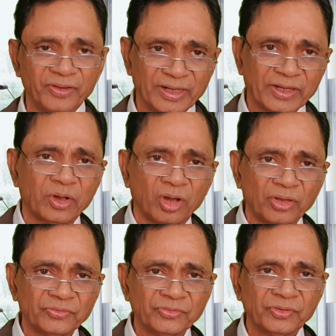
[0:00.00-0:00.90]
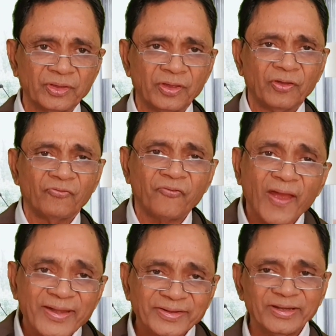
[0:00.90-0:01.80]
will cause
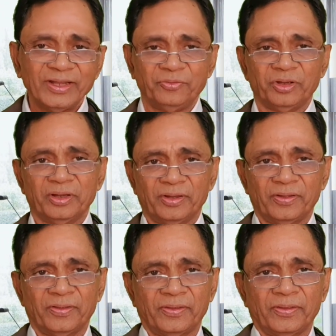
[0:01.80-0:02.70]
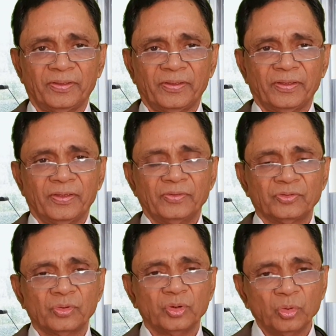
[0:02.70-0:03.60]
fatty liver.
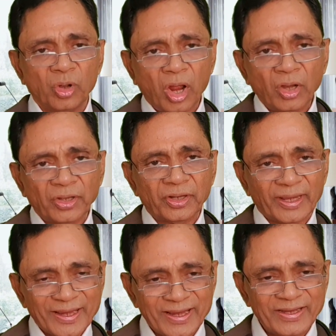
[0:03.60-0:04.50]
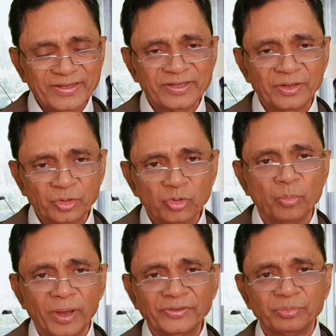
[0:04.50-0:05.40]
So do not eat
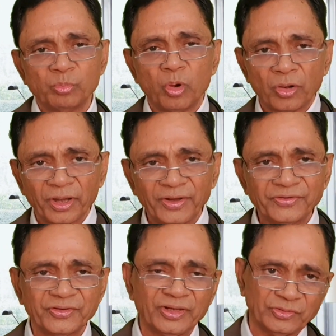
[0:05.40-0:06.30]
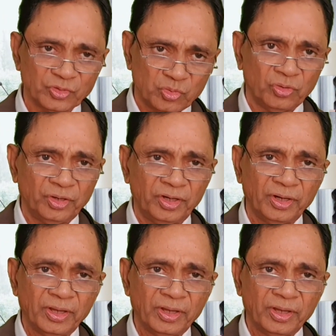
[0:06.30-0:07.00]
too much. Moderation is good.